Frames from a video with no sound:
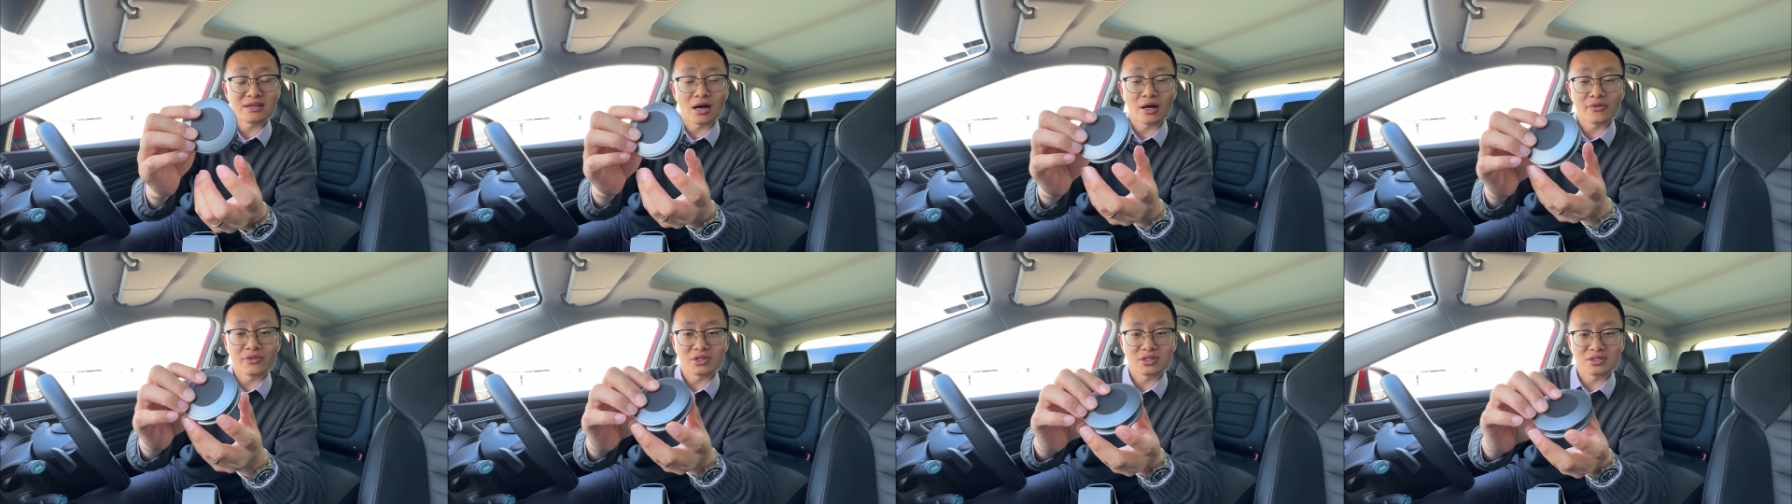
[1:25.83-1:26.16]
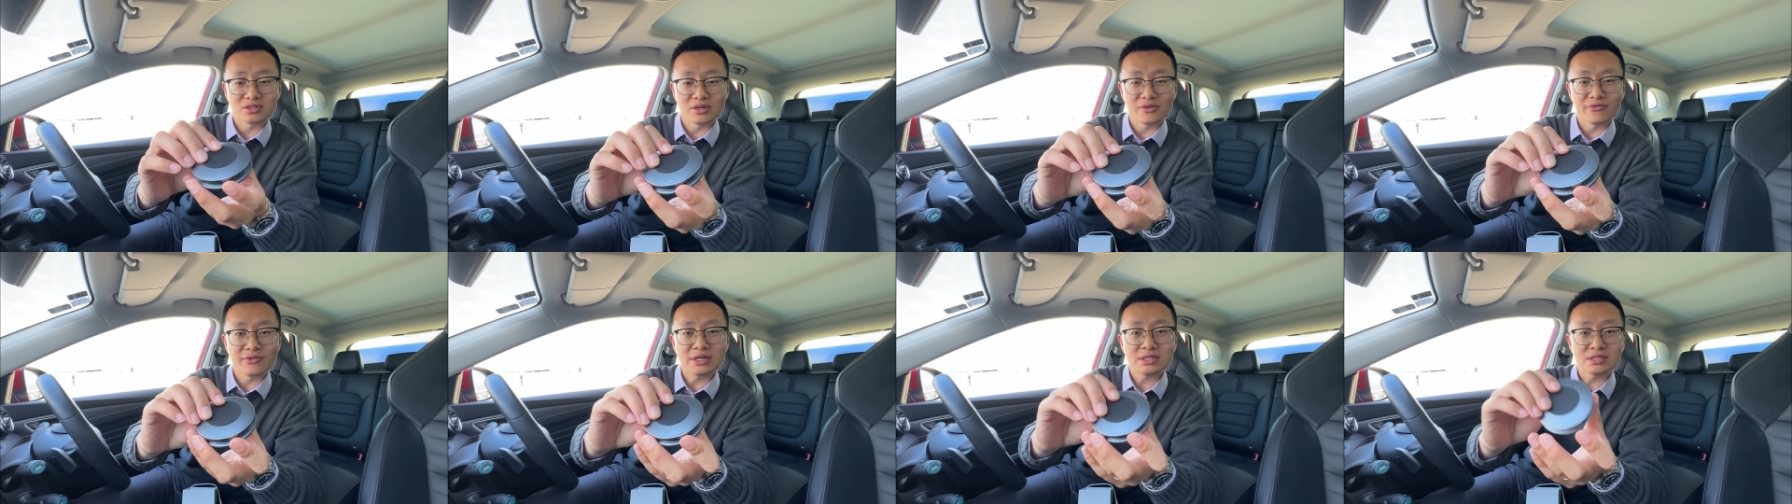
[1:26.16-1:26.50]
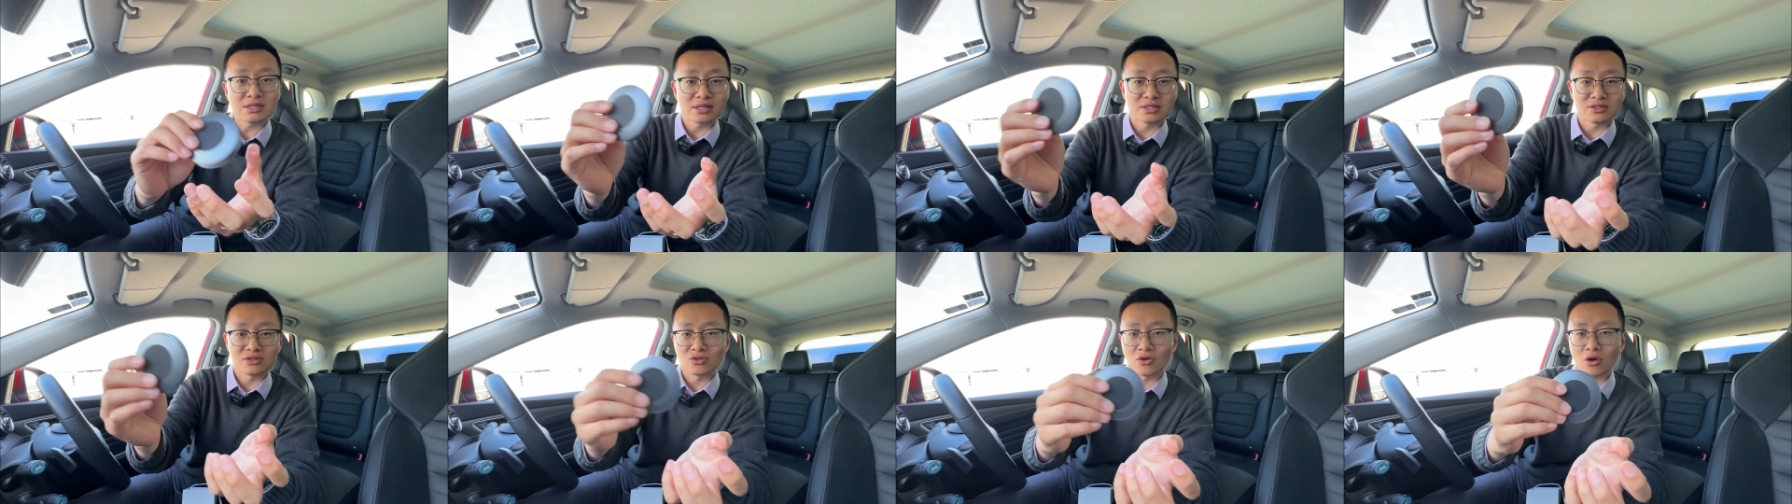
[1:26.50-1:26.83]
on the
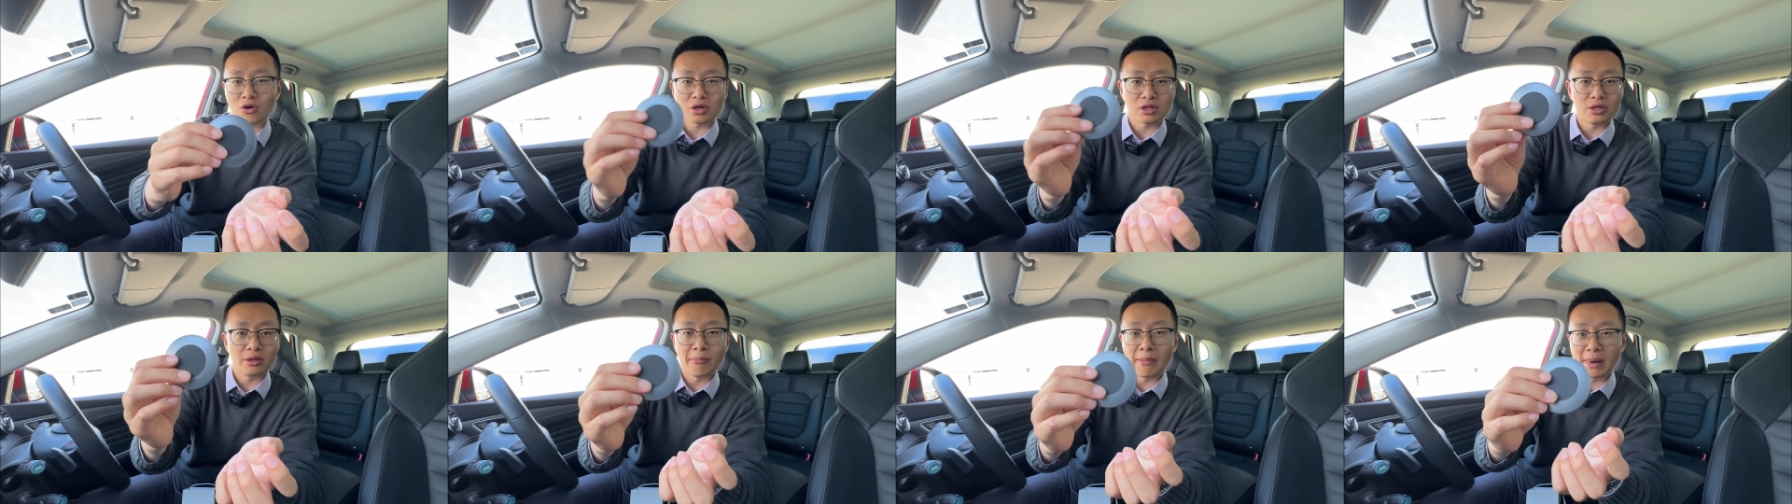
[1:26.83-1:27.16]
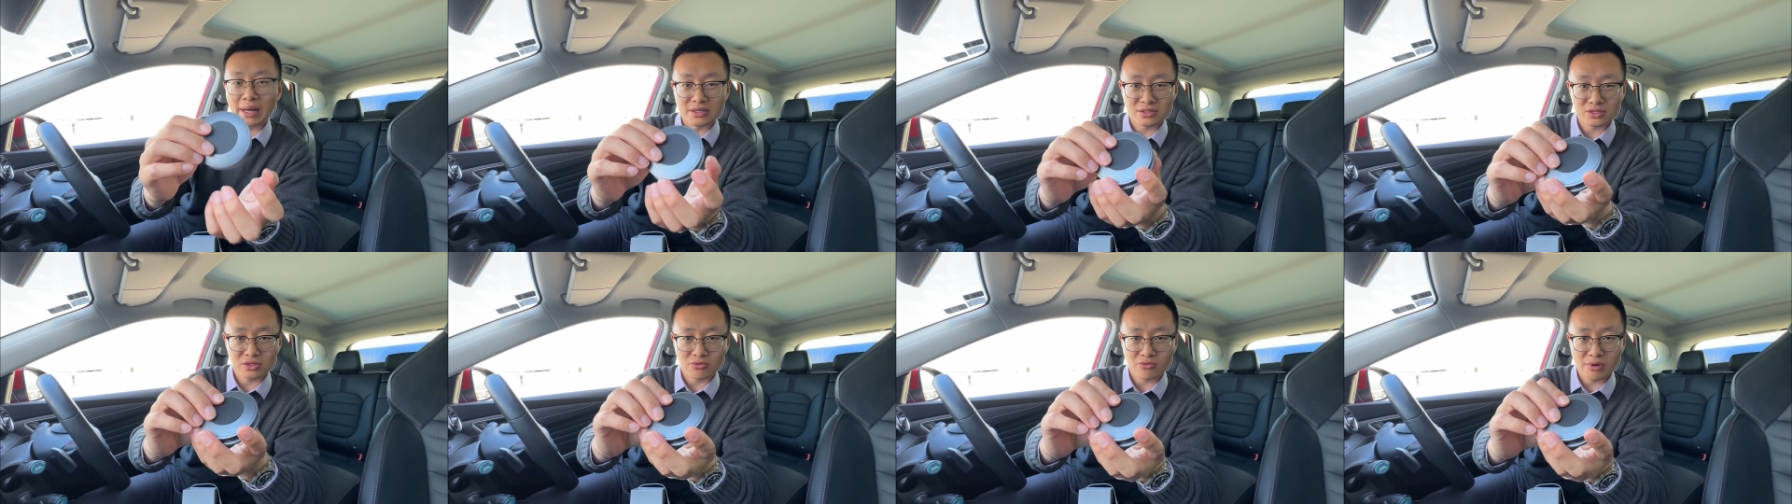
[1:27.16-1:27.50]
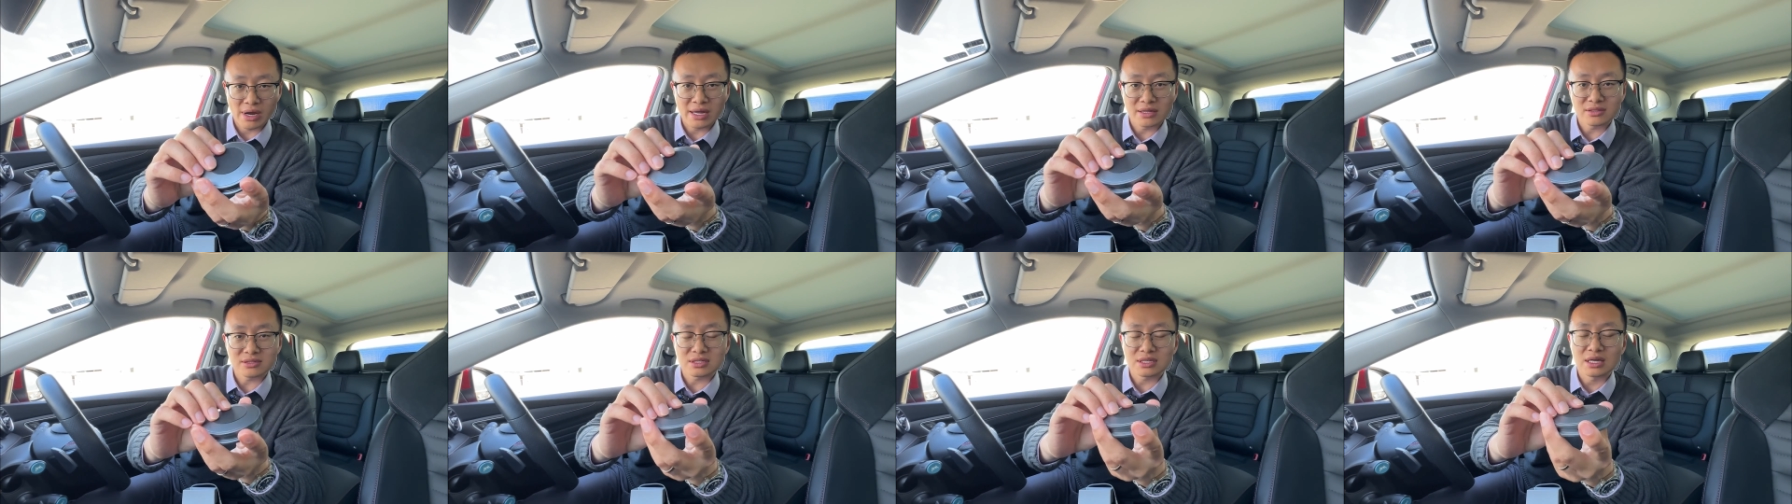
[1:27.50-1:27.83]
surface, it's not going to bounce
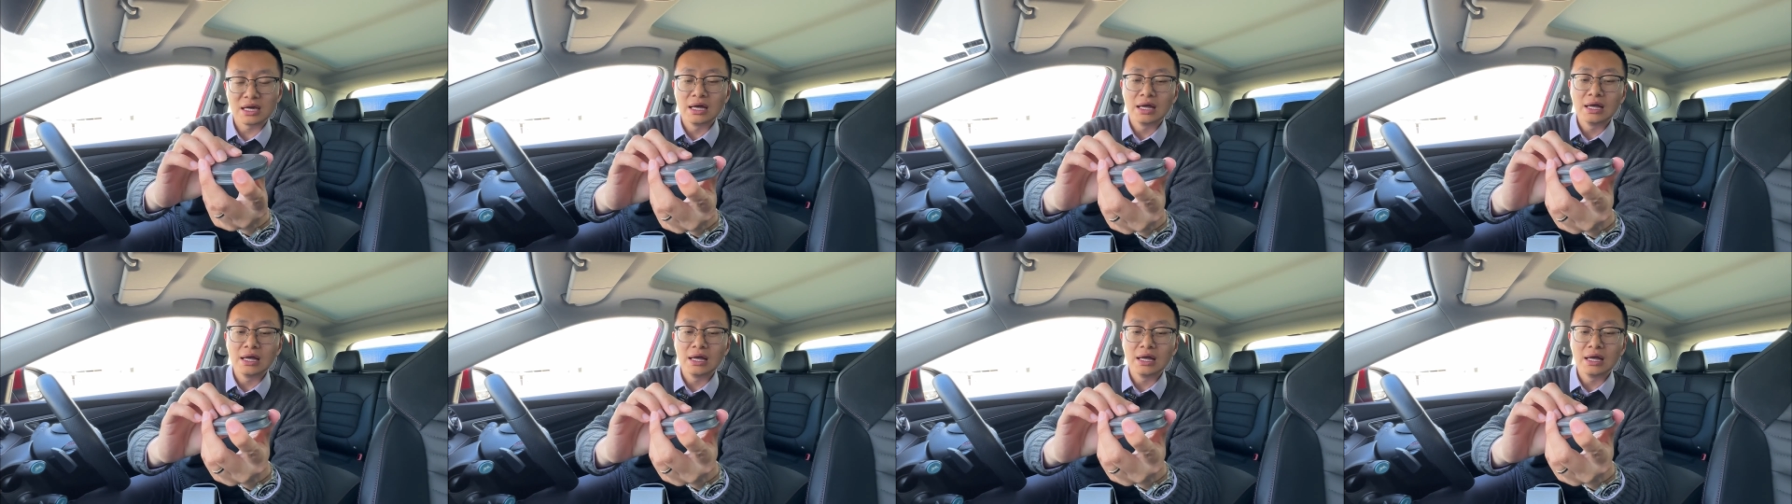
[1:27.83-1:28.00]
around.